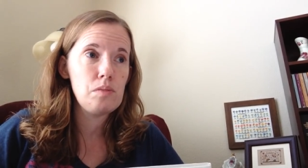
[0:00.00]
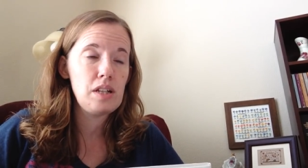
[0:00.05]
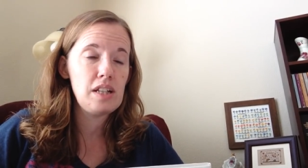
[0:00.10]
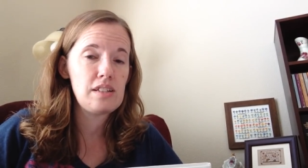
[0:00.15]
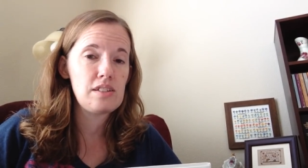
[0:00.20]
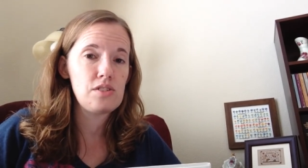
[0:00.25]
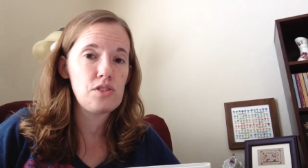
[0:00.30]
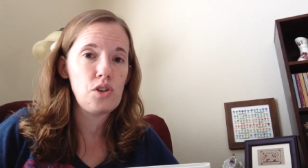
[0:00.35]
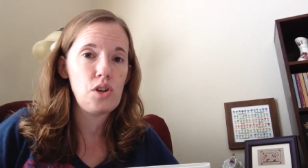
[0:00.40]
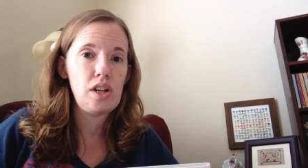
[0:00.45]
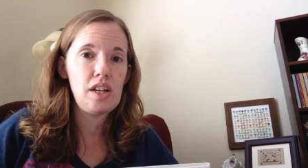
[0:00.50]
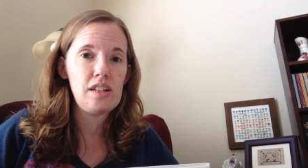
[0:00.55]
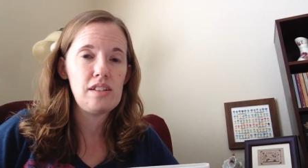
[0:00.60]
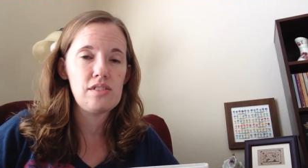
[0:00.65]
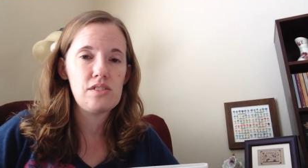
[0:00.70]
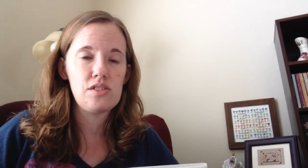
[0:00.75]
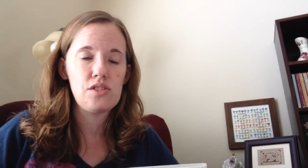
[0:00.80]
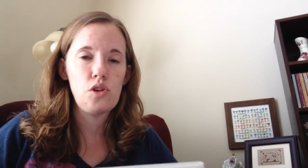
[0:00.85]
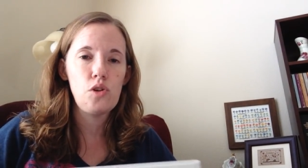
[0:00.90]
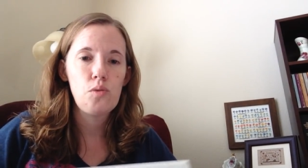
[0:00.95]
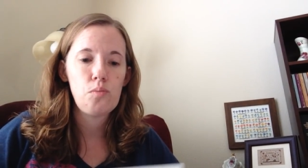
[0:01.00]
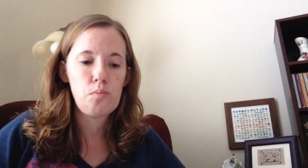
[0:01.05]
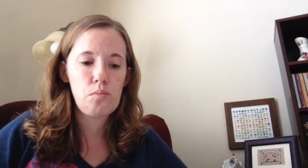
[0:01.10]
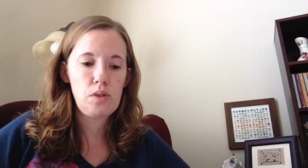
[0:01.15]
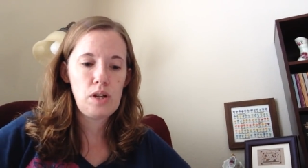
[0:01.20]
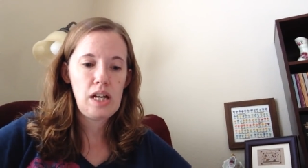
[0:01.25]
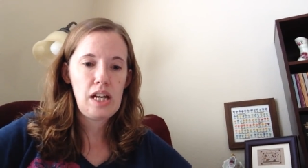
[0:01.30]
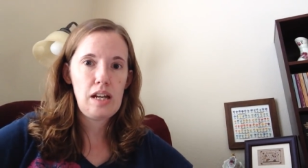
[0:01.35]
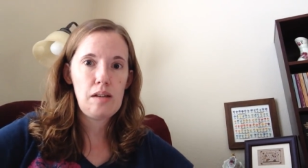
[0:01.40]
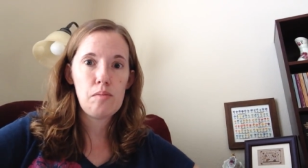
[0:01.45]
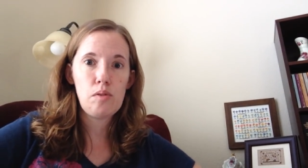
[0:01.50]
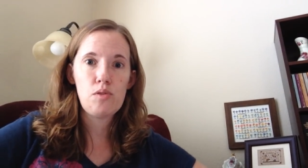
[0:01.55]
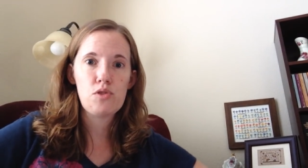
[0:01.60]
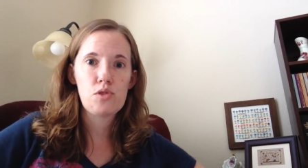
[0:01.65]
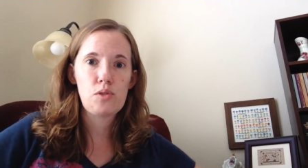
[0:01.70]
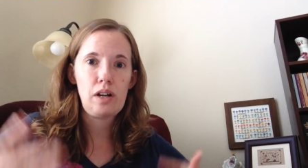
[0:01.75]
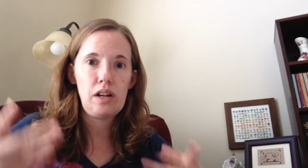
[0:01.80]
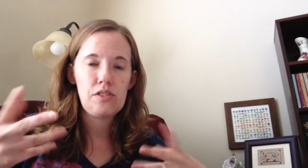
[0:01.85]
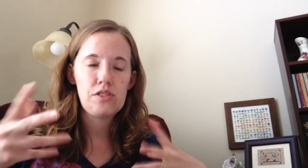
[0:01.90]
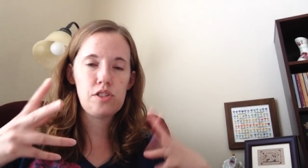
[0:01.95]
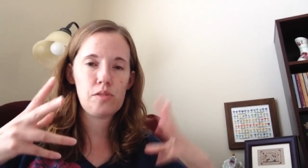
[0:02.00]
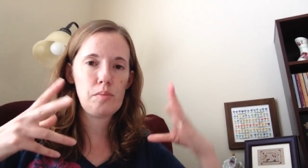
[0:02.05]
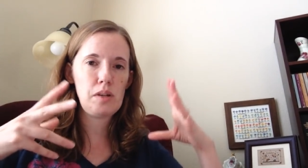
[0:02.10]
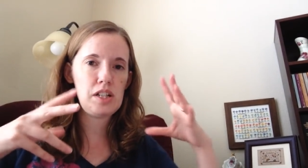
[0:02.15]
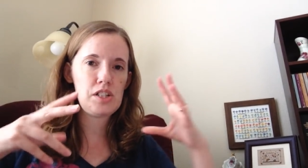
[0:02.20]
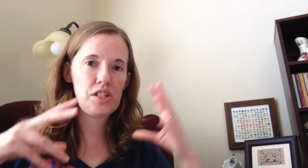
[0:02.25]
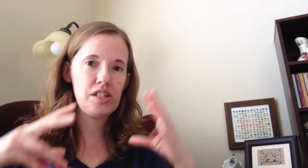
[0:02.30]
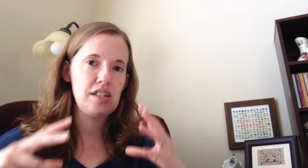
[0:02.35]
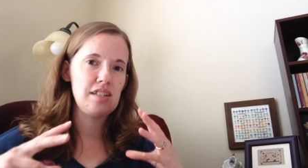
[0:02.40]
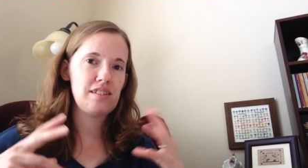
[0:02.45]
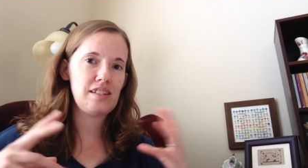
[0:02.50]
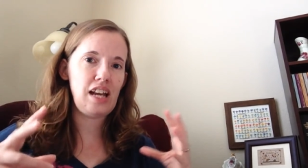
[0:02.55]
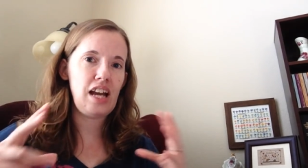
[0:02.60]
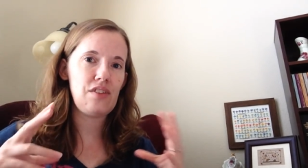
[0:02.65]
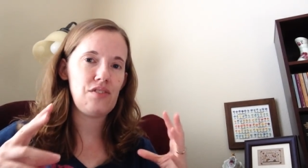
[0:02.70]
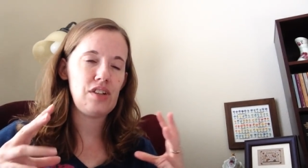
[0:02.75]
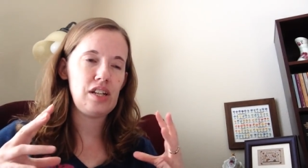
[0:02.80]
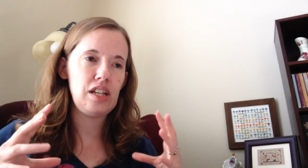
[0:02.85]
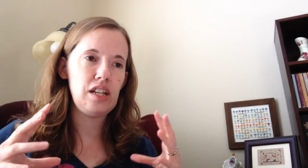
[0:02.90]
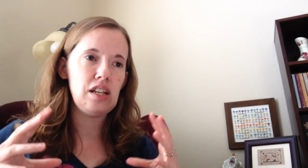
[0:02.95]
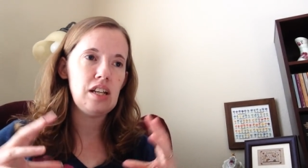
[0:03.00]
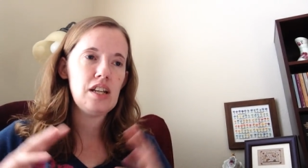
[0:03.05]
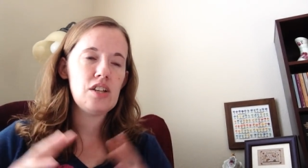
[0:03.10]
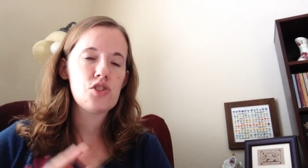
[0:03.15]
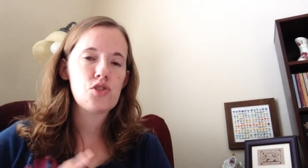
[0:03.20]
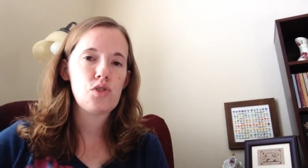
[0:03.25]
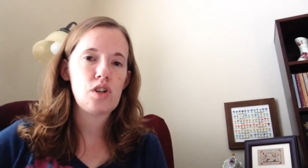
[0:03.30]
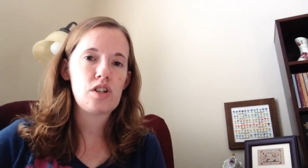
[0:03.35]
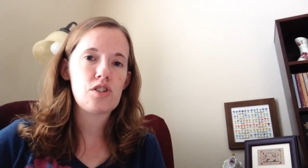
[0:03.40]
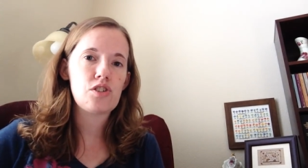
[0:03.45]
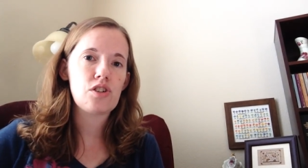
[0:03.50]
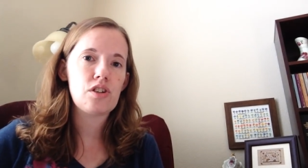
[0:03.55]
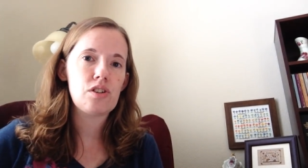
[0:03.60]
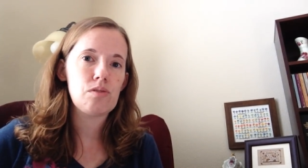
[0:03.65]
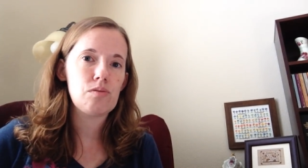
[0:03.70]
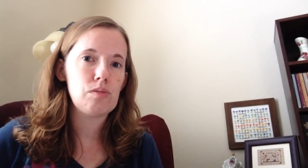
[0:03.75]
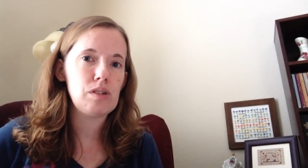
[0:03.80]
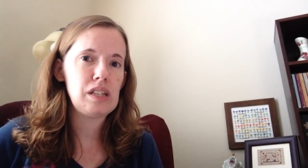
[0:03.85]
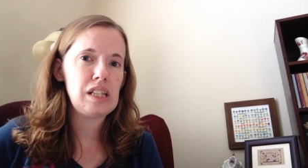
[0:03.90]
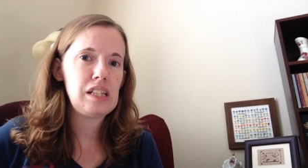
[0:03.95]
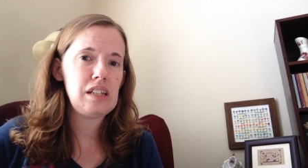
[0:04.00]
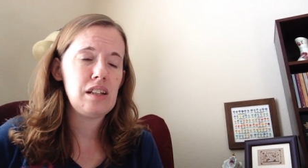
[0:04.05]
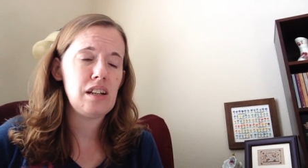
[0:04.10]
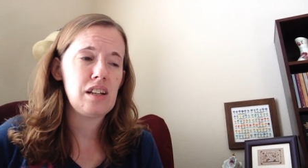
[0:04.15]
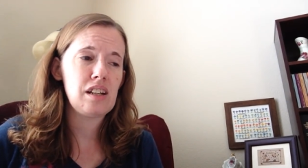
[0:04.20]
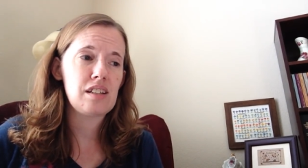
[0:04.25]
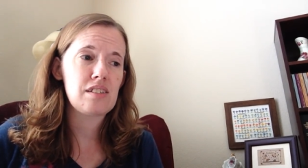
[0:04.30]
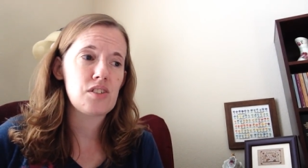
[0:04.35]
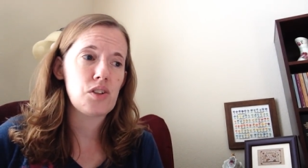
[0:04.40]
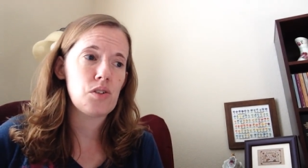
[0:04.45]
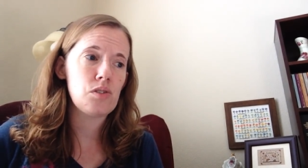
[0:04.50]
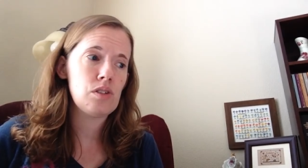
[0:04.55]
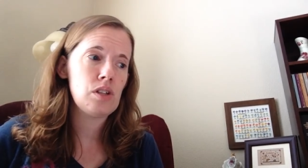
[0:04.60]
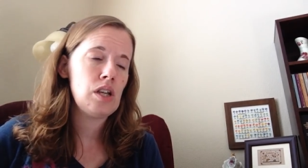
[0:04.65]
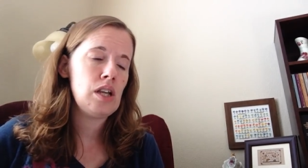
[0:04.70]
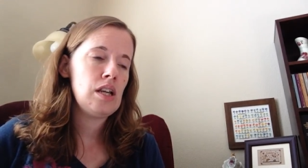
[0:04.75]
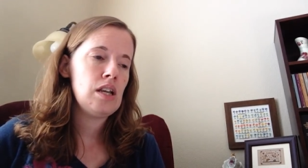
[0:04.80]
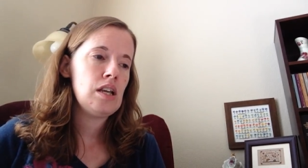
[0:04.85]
it's so, it's so it moves around so much it doesn't have any structure really on its own.